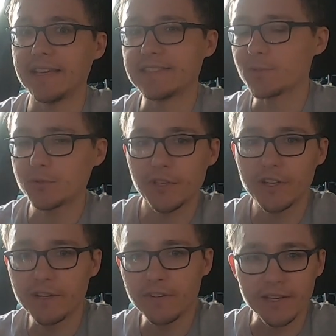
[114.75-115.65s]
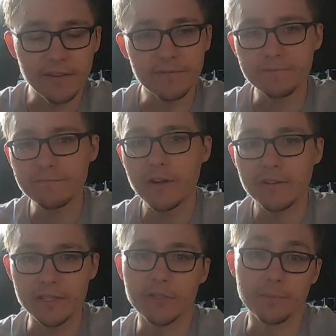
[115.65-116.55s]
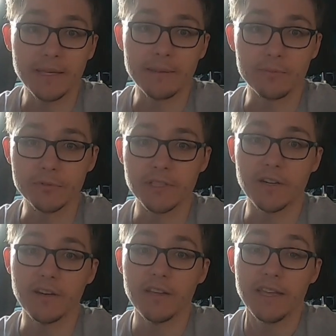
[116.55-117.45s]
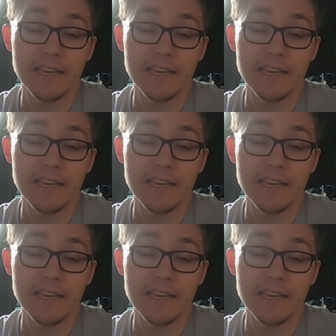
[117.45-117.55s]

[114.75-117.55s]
it's also kind of like a very good people's car.